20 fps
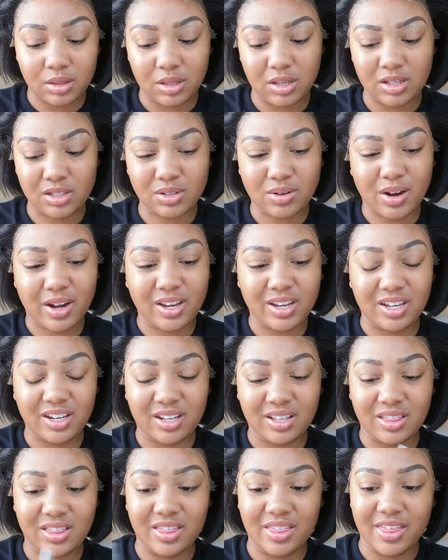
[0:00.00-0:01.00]
These aren't
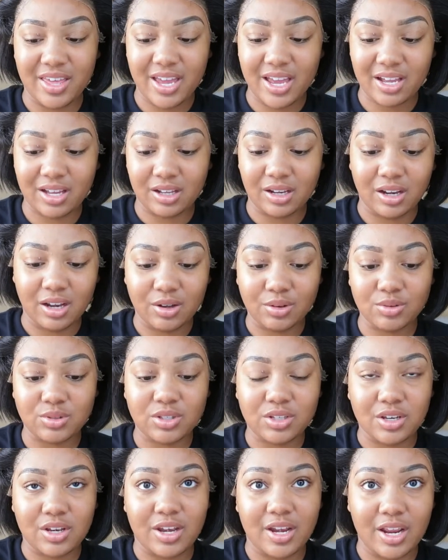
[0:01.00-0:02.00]
getting that
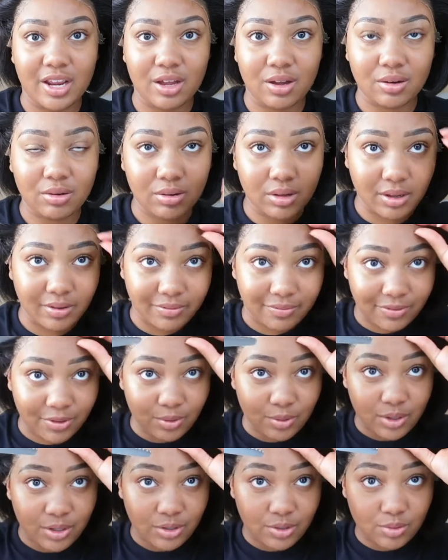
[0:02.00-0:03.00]
close now. If
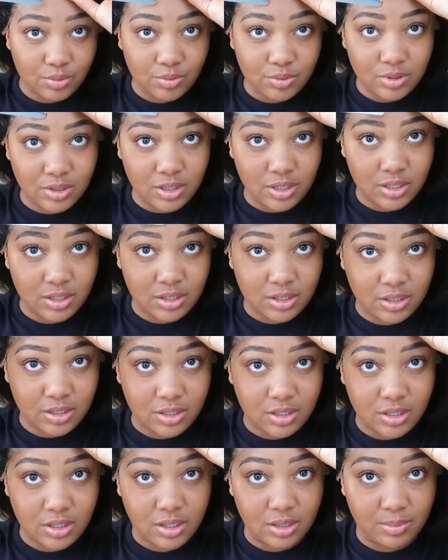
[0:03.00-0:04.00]
you can use these to
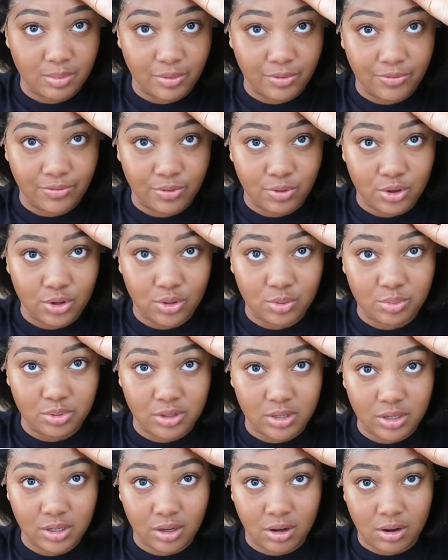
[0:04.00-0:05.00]
cut it before you
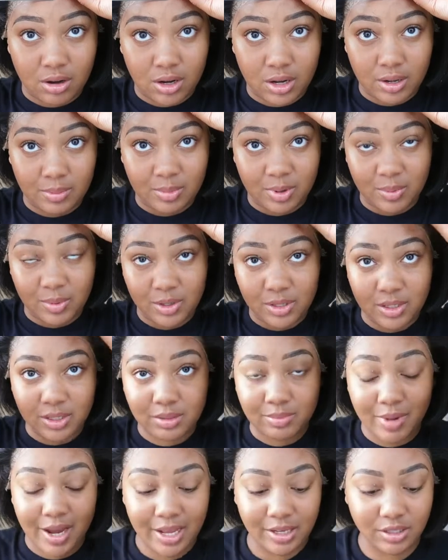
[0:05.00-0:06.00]
put it on, but
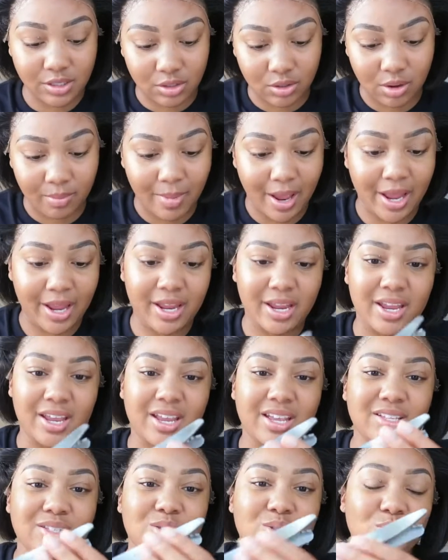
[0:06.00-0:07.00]
because mine is on my
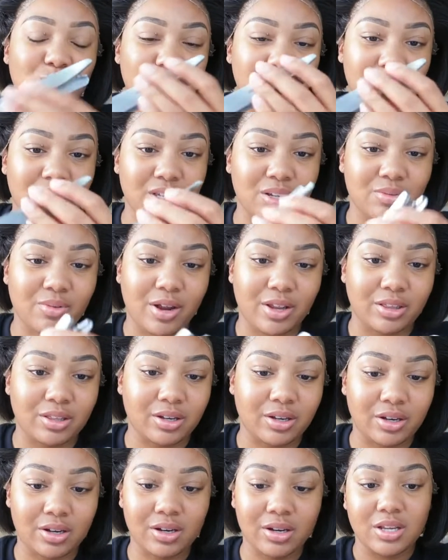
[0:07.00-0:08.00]
head, it's super thick right
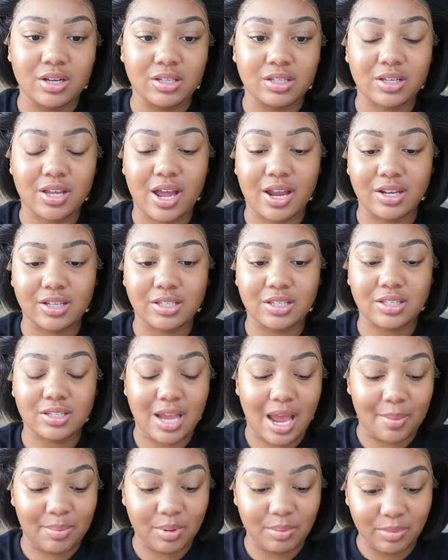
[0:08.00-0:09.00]
there, and it's kind of
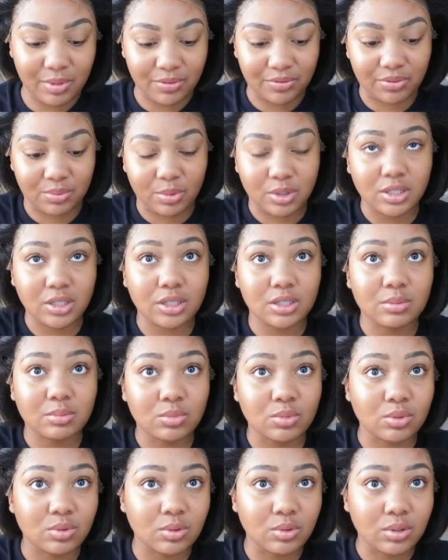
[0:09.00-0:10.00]
stopping me from cutting
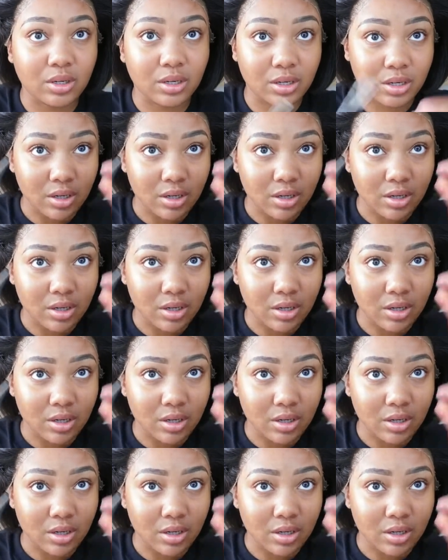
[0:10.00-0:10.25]
more.